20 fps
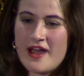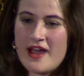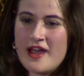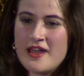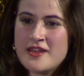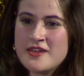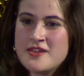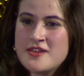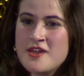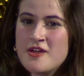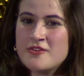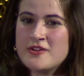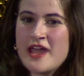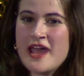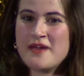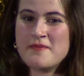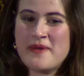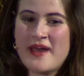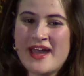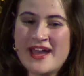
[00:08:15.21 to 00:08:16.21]
And
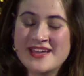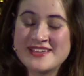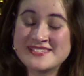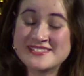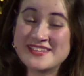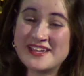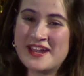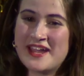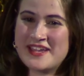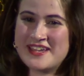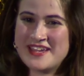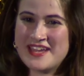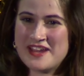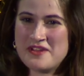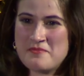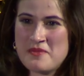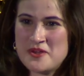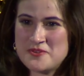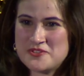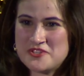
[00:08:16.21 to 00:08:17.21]
KnoNap has, and I can get
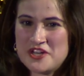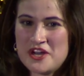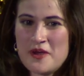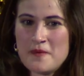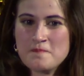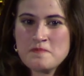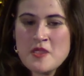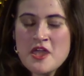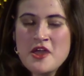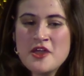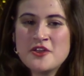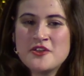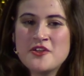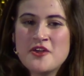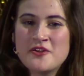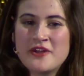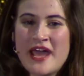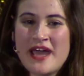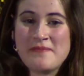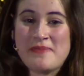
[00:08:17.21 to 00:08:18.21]
emotional,
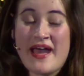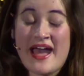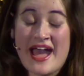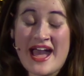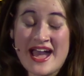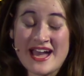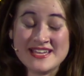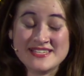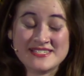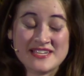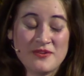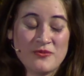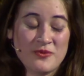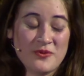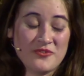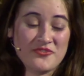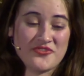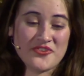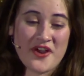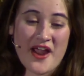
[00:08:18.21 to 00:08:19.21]
KnoNap has and
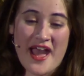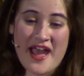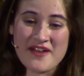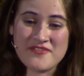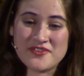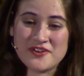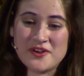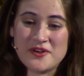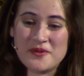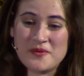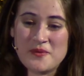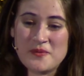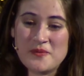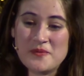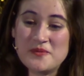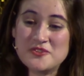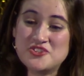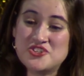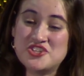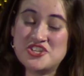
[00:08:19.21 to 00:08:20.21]
will forever
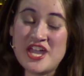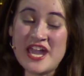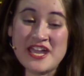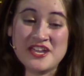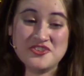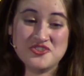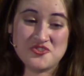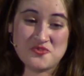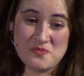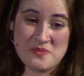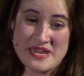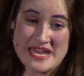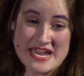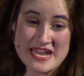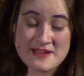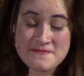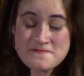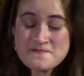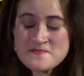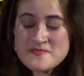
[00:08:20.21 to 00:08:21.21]
change
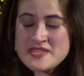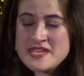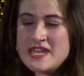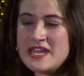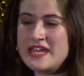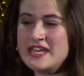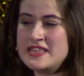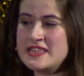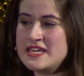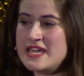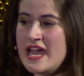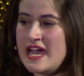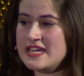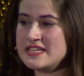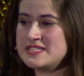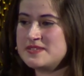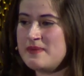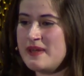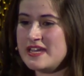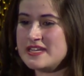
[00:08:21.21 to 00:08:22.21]
me in the
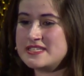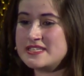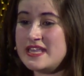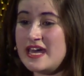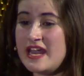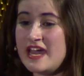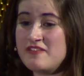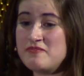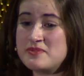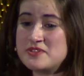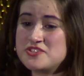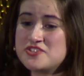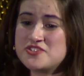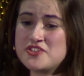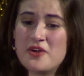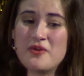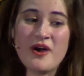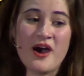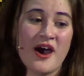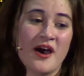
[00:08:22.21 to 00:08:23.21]
aspect that I've been
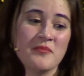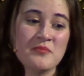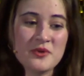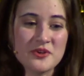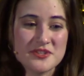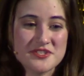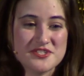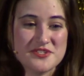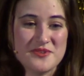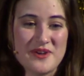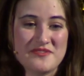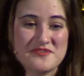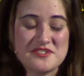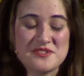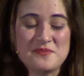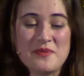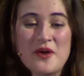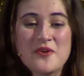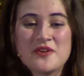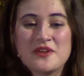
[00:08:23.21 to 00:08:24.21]
so humbled to have
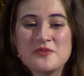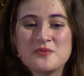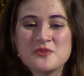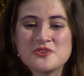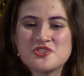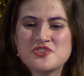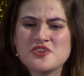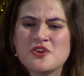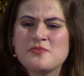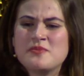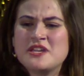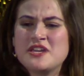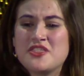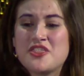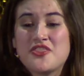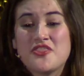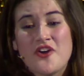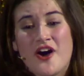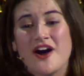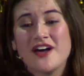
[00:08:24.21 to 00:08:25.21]
spoken with so many
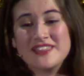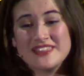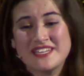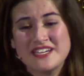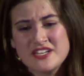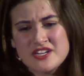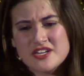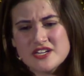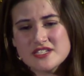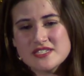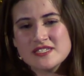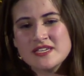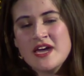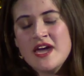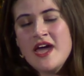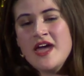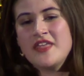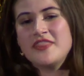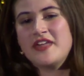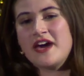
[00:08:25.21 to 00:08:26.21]
thought leaders
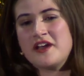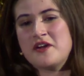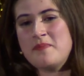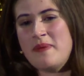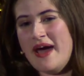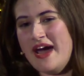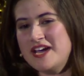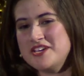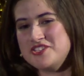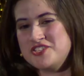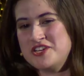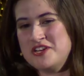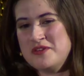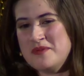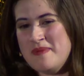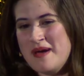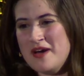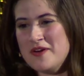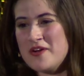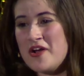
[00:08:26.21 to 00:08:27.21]
that are passionate
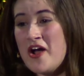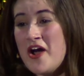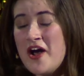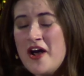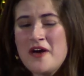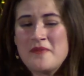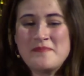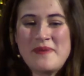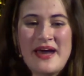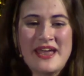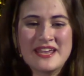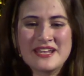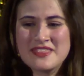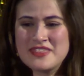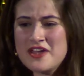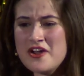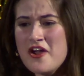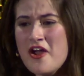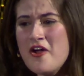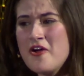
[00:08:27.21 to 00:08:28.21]
about combating
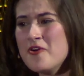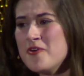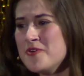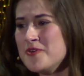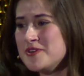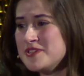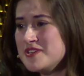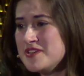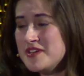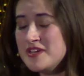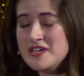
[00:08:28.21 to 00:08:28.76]
their own